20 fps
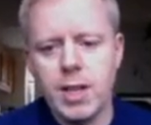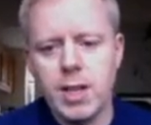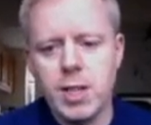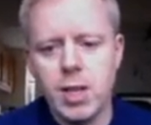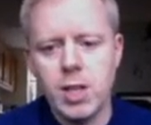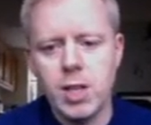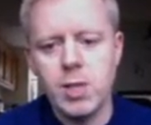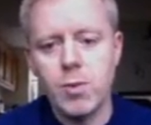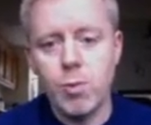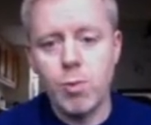
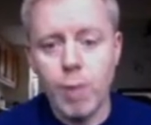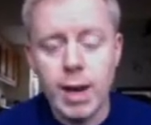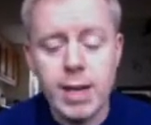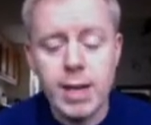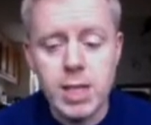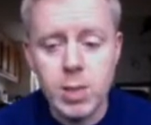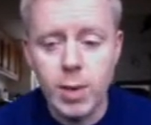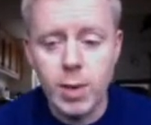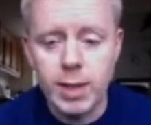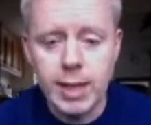It's
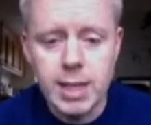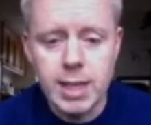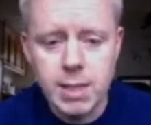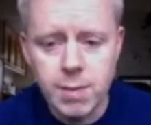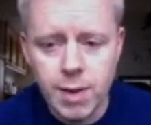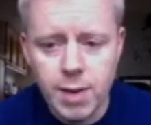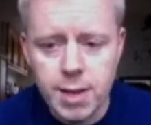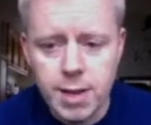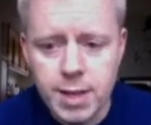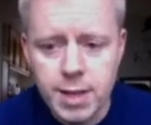great to
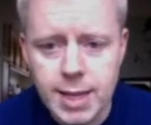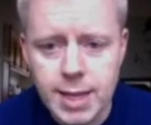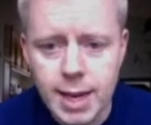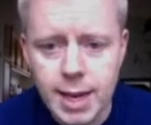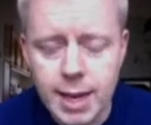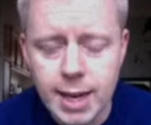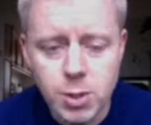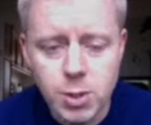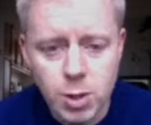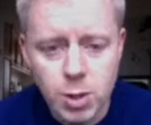identify the
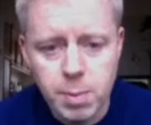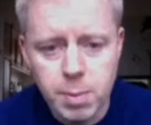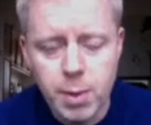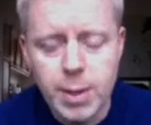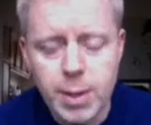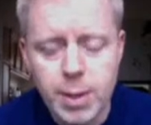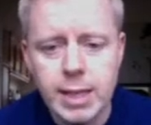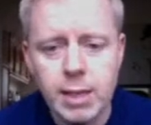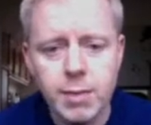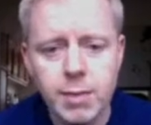techniques or the
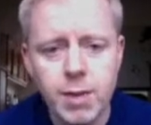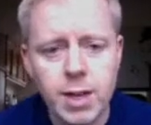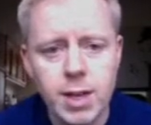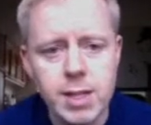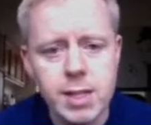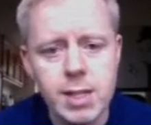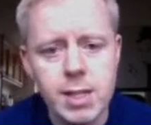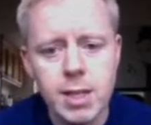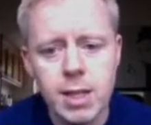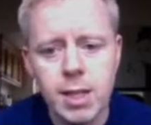poetic
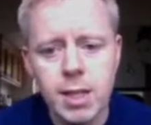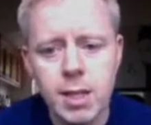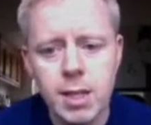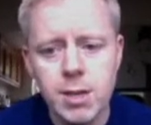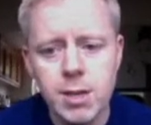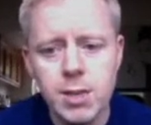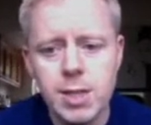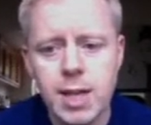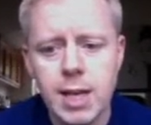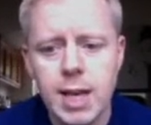devices that are
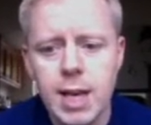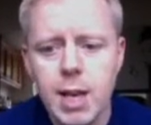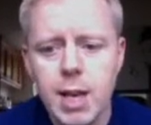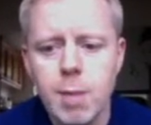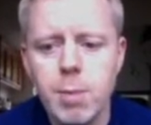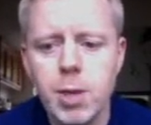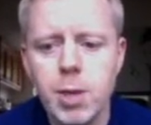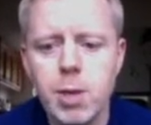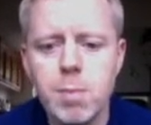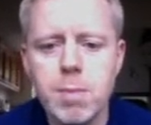used,
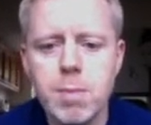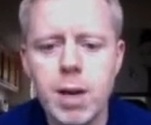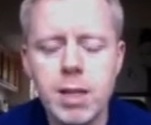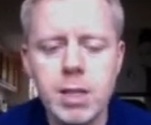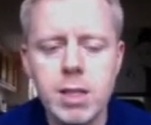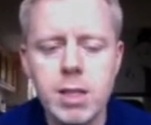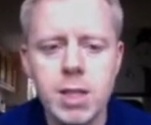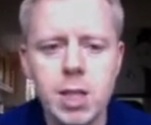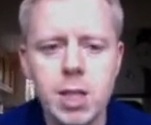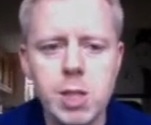but you
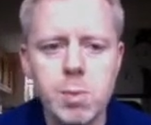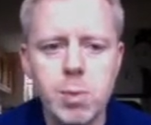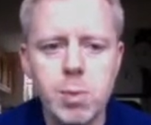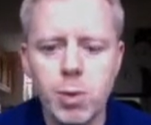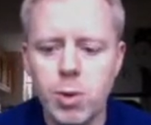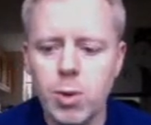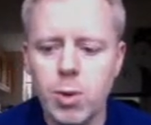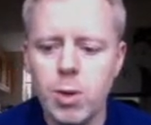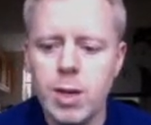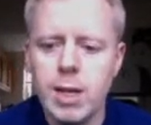must
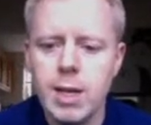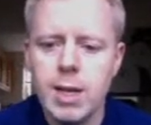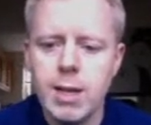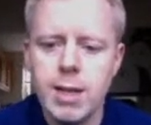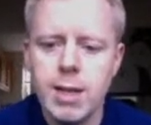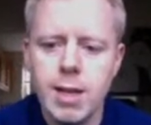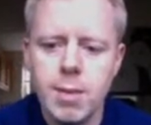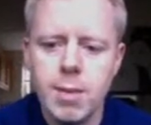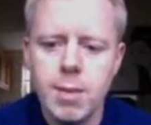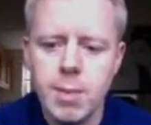explore
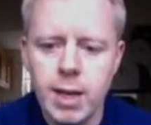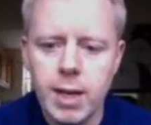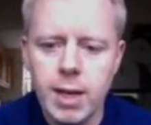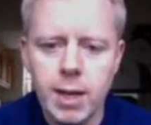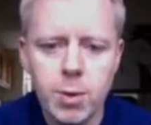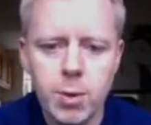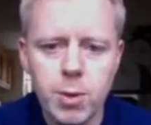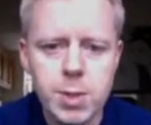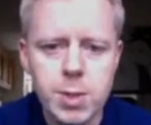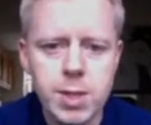their
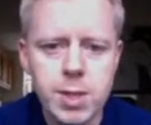meaning